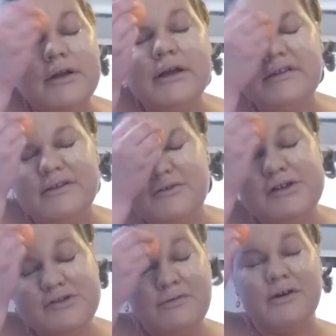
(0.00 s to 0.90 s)
enjoy
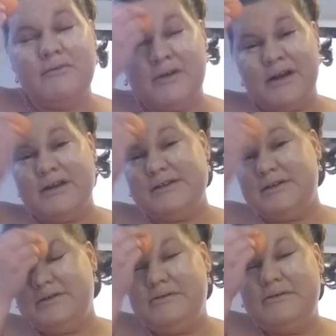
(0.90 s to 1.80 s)
what I do.
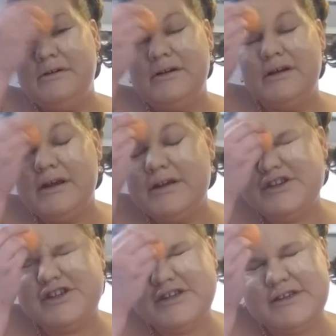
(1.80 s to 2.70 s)
It's just
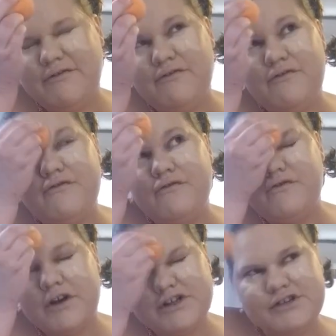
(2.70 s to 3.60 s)

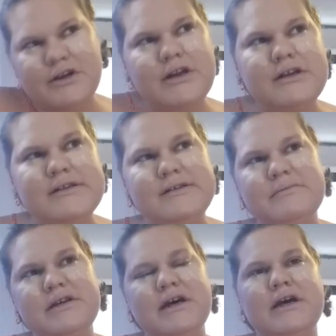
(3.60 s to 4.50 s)
frustrating
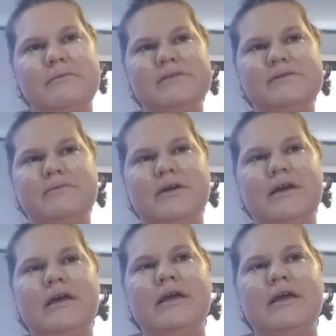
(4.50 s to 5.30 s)
sometimes when